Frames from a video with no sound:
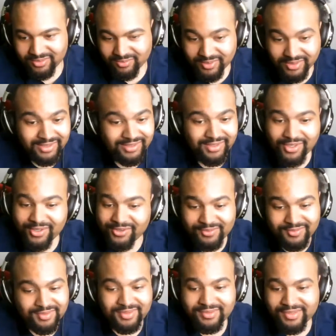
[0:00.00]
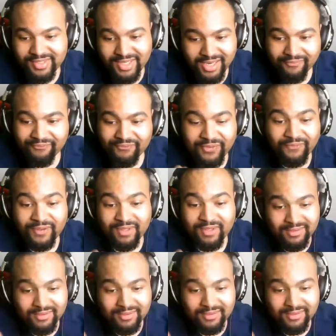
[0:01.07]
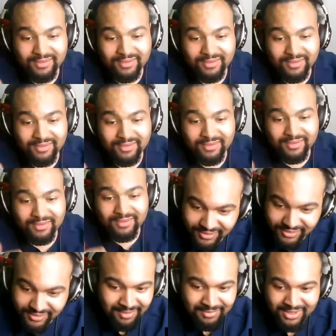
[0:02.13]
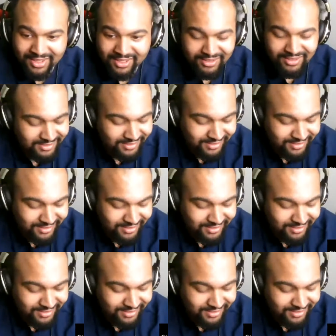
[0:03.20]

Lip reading: But, you just got to, you know what I'm saying, finito. It's got to be done.